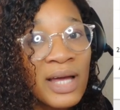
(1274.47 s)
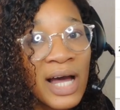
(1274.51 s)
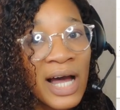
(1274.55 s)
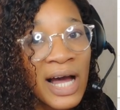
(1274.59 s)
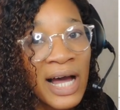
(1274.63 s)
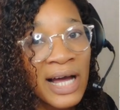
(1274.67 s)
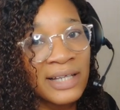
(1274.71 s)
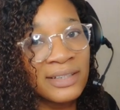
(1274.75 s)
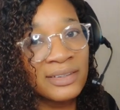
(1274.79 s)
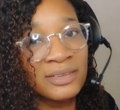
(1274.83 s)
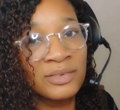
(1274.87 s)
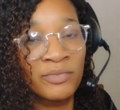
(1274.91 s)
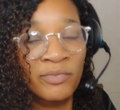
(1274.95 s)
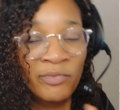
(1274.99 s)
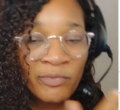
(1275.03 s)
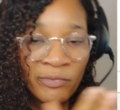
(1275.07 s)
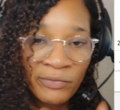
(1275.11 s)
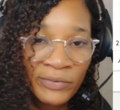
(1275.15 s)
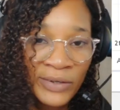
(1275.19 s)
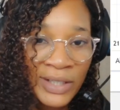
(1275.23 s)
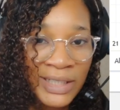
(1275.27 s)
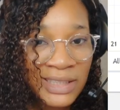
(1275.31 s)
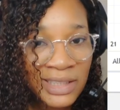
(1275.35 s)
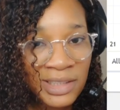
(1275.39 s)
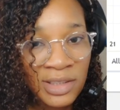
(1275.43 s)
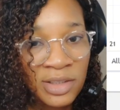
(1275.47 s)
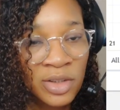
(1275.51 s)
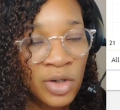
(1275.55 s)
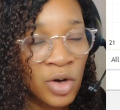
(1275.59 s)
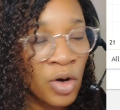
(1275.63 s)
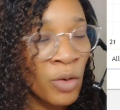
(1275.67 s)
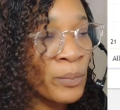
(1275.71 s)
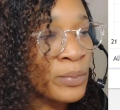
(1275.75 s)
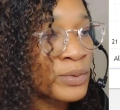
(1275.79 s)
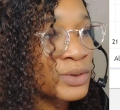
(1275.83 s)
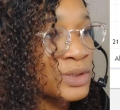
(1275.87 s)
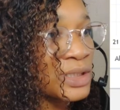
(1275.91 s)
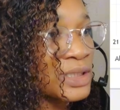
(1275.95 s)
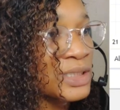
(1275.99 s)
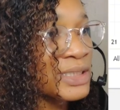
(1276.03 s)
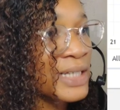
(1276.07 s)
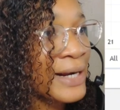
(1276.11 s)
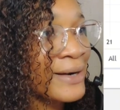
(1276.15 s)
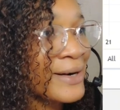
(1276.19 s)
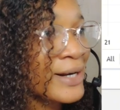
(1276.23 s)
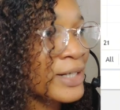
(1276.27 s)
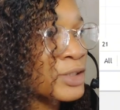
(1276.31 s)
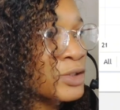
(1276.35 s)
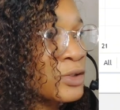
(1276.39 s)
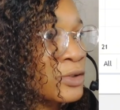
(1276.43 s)
and face the opposite
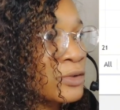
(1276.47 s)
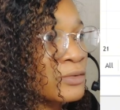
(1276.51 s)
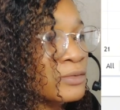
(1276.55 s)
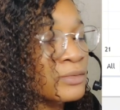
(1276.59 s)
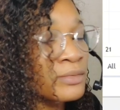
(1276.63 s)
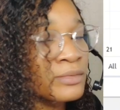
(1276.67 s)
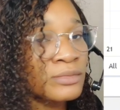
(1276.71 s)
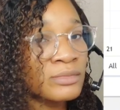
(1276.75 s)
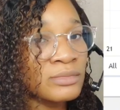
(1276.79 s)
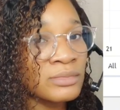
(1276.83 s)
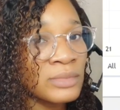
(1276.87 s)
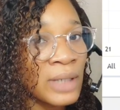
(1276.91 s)
direction,